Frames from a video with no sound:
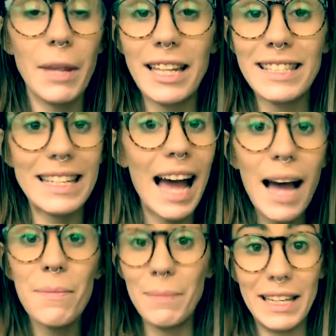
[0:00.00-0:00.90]
That's
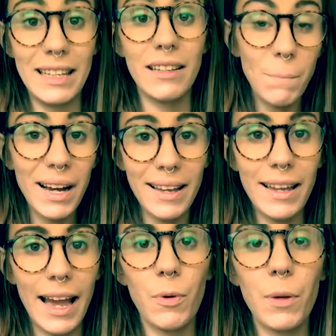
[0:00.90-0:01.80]
not me.
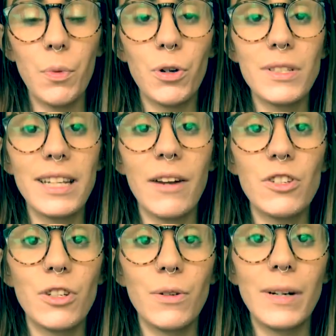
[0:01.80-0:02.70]
But what it boils down
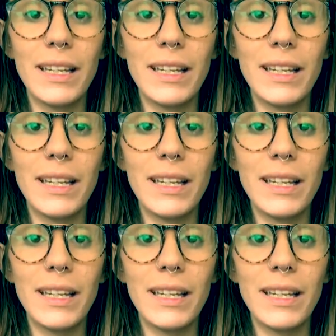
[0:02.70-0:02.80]
to